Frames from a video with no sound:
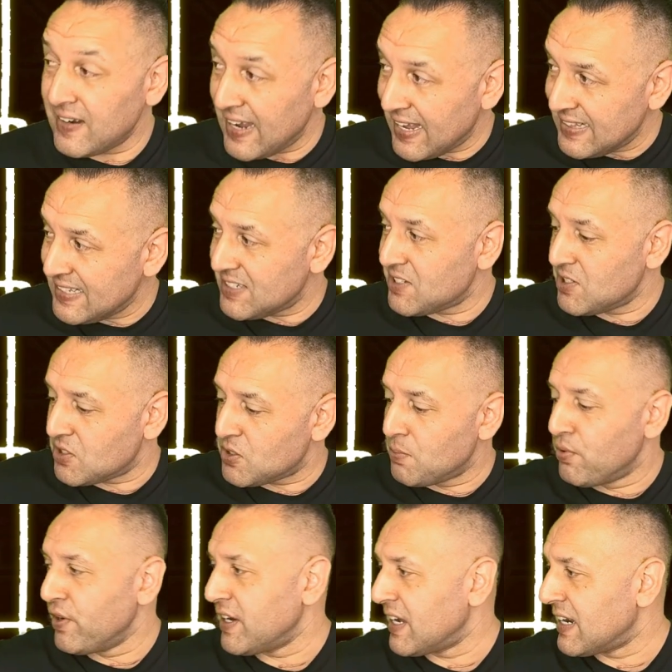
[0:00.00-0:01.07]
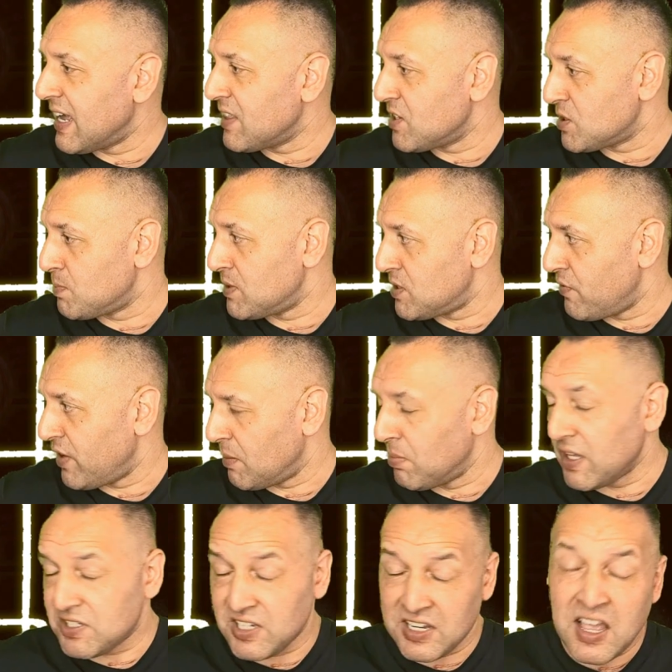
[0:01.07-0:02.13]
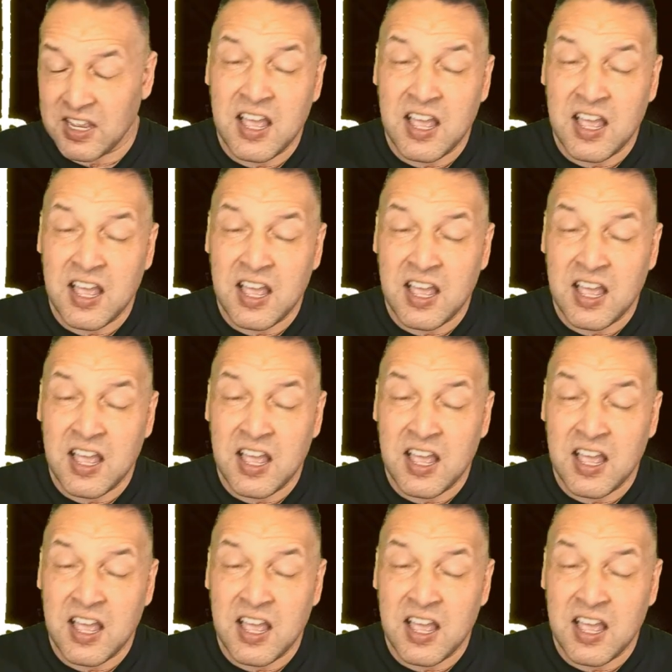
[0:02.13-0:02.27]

and this is to bring another specific blessing.